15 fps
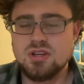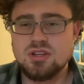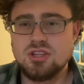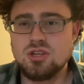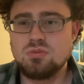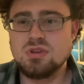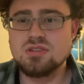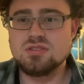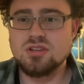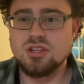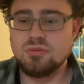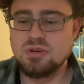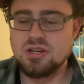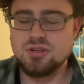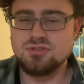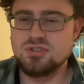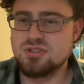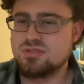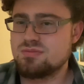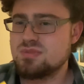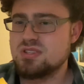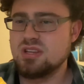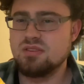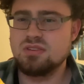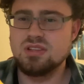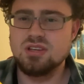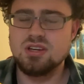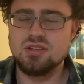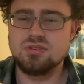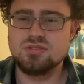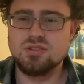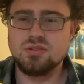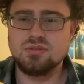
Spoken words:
Cubing is all about just solving the colors on the